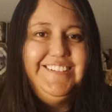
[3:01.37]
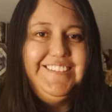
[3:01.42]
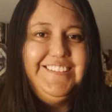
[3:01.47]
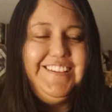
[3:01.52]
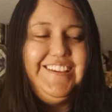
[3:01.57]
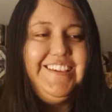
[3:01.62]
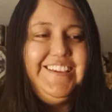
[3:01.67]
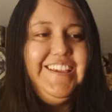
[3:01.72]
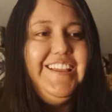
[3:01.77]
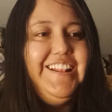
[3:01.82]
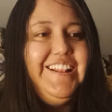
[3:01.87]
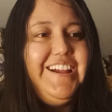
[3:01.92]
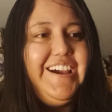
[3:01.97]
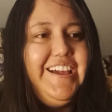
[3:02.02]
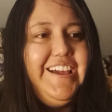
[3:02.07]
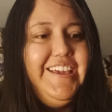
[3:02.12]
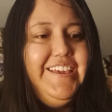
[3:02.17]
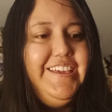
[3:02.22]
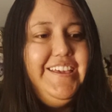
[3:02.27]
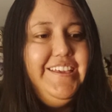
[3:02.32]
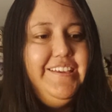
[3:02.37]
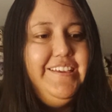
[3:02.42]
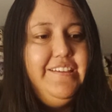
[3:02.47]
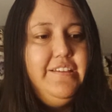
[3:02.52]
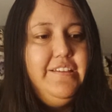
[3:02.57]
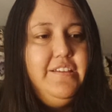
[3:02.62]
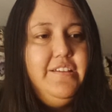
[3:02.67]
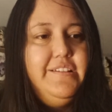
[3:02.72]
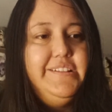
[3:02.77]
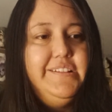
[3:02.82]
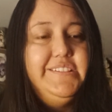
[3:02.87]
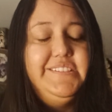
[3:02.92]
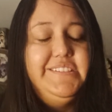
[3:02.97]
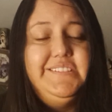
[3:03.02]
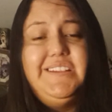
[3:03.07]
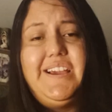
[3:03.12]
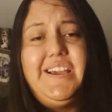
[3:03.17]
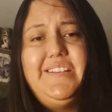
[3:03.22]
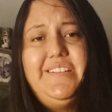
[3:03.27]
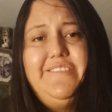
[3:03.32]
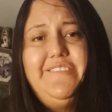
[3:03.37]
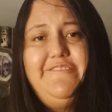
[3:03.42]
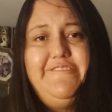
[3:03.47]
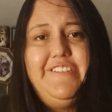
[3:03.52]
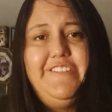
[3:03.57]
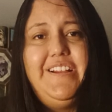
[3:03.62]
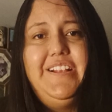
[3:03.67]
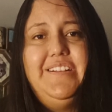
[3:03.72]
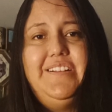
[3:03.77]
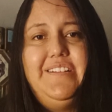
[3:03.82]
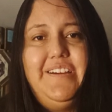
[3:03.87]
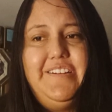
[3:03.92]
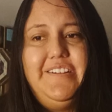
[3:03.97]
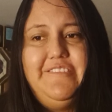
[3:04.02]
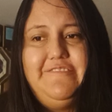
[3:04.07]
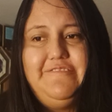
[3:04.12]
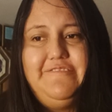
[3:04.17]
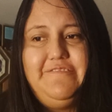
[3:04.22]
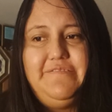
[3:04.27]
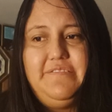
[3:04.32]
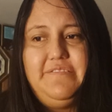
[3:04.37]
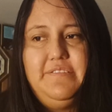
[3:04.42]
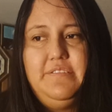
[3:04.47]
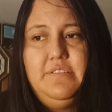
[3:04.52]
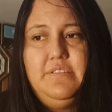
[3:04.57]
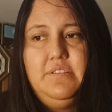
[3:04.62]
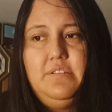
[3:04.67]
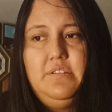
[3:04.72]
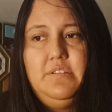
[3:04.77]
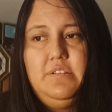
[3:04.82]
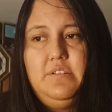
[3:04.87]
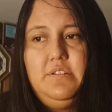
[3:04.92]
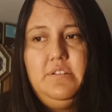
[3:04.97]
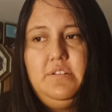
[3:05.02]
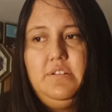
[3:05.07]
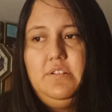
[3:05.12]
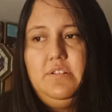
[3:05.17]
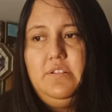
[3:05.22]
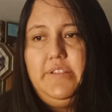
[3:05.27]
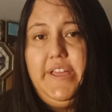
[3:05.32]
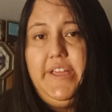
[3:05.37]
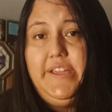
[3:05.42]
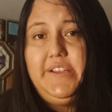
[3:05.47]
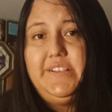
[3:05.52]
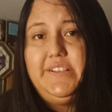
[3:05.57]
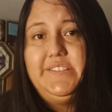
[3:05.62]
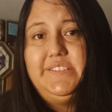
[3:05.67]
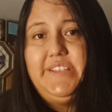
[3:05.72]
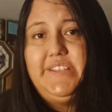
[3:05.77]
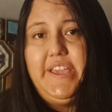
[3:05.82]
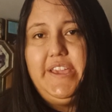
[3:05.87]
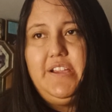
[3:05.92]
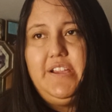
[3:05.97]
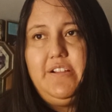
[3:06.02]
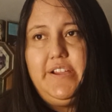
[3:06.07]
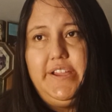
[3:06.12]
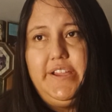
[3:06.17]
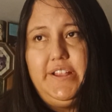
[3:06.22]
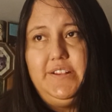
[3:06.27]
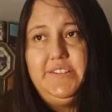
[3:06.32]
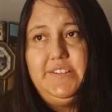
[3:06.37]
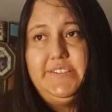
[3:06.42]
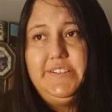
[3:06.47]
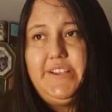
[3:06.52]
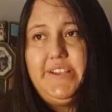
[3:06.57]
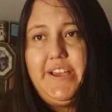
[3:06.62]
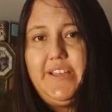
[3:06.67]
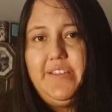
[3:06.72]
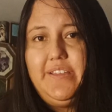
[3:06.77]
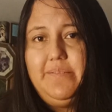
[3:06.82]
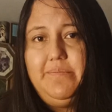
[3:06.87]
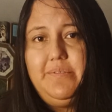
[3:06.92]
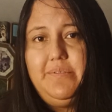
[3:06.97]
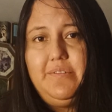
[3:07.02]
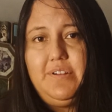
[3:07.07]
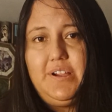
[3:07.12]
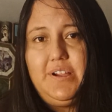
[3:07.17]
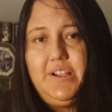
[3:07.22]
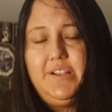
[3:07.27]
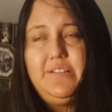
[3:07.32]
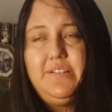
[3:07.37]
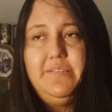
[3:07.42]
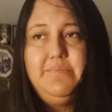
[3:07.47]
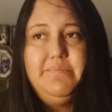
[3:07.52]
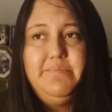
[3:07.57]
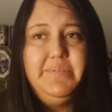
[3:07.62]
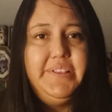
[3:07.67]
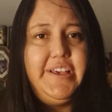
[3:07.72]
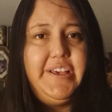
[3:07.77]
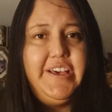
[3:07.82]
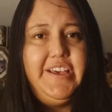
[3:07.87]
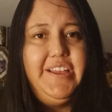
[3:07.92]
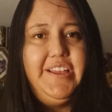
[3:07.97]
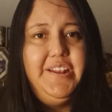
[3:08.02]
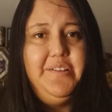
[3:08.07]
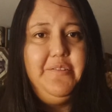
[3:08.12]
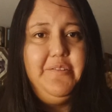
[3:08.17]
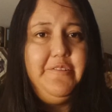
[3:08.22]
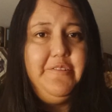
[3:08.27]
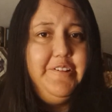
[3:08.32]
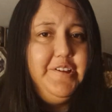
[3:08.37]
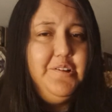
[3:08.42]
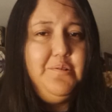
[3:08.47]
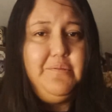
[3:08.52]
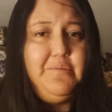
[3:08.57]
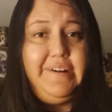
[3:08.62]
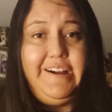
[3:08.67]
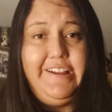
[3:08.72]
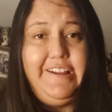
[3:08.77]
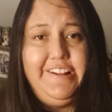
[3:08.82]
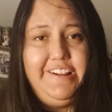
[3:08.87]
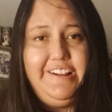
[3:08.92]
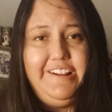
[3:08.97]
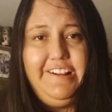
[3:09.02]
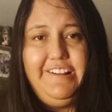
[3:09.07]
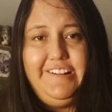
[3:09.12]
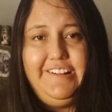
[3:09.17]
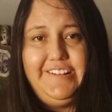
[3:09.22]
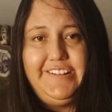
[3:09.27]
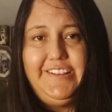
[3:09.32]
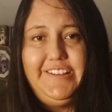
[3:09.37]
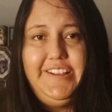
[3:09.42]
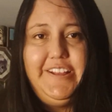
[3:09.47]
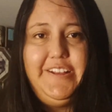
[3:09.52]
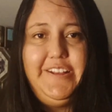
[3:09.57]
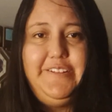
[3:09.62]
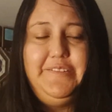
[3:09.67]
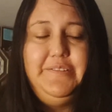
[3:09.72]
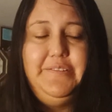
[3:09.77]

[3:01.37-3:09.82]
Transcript: like, can I stand in front of like a sacred teleport, blood, oil, water, you know?